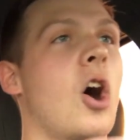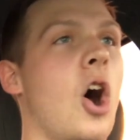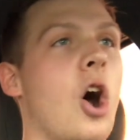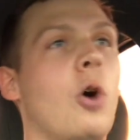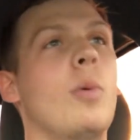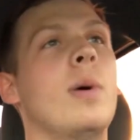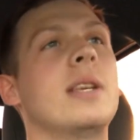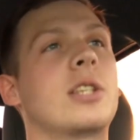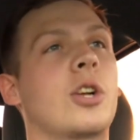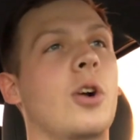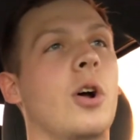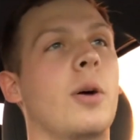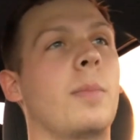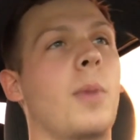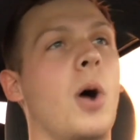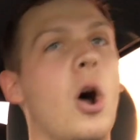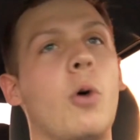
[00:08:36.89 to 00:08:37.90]
Always
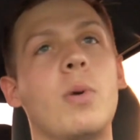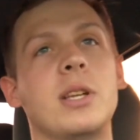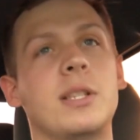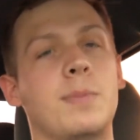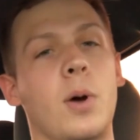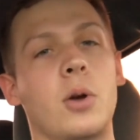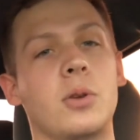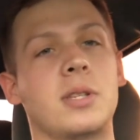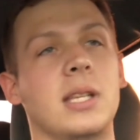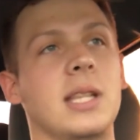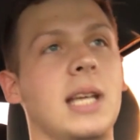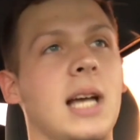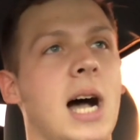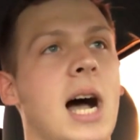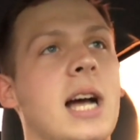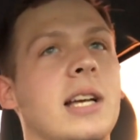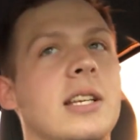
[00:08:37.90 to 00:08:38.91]
posting the
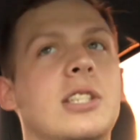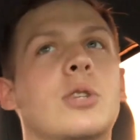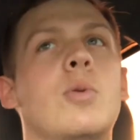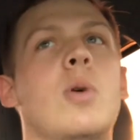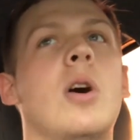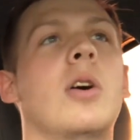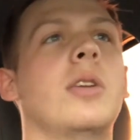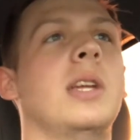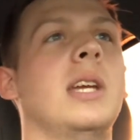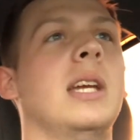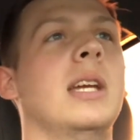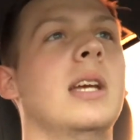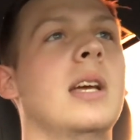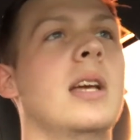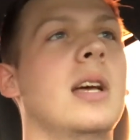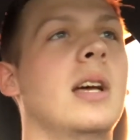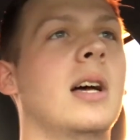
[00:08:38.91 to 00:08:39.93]
highest quality
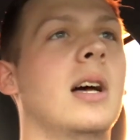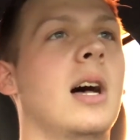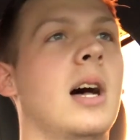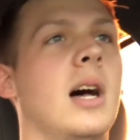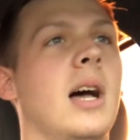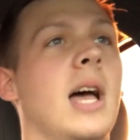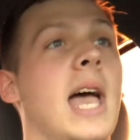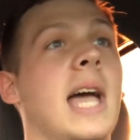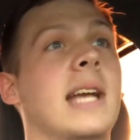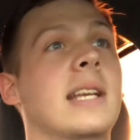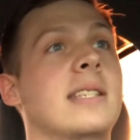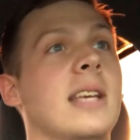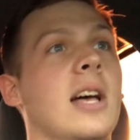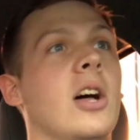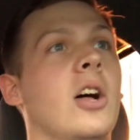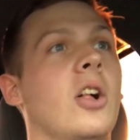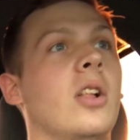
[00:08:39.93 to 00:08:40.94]

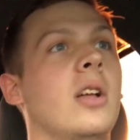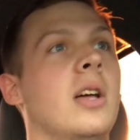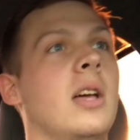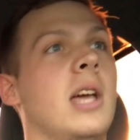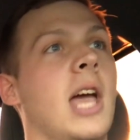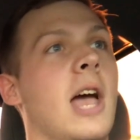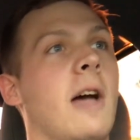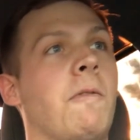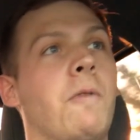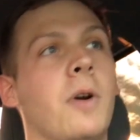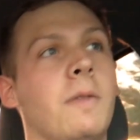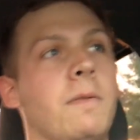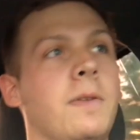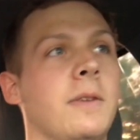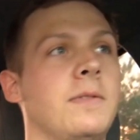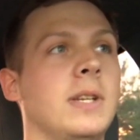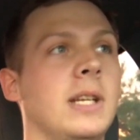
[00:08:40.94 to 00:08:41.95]
XL
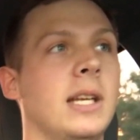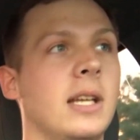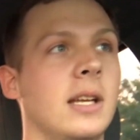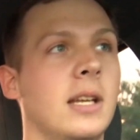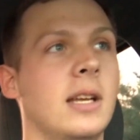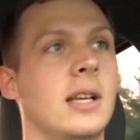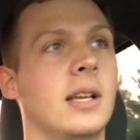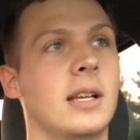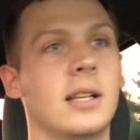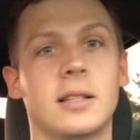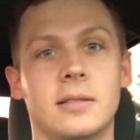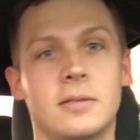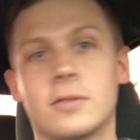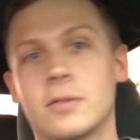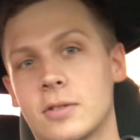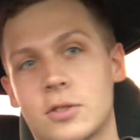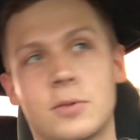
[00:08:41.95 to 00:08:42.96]
F-150
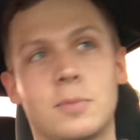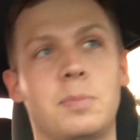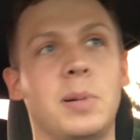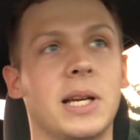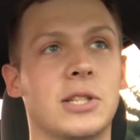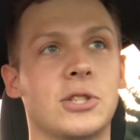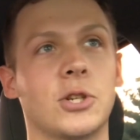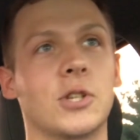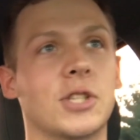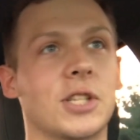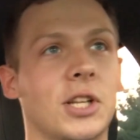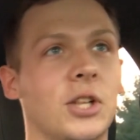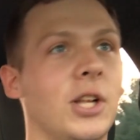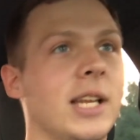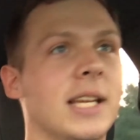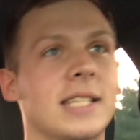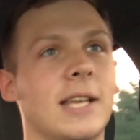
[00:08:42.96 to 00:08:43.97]
pictures, the
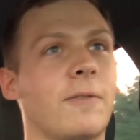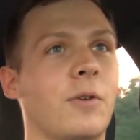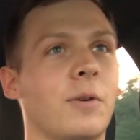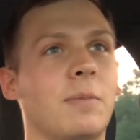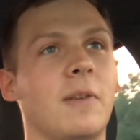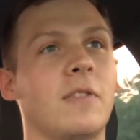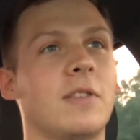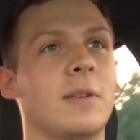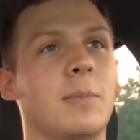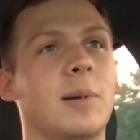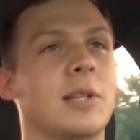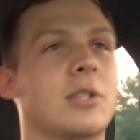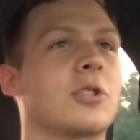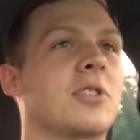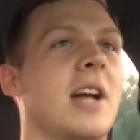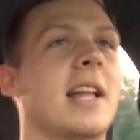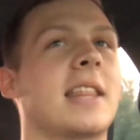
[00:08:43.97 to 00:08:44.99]
cleanest F-150
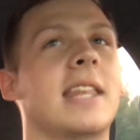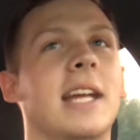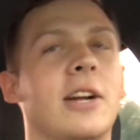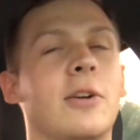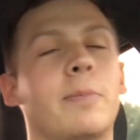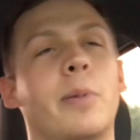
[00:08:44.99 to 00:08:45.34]
pictures, I think,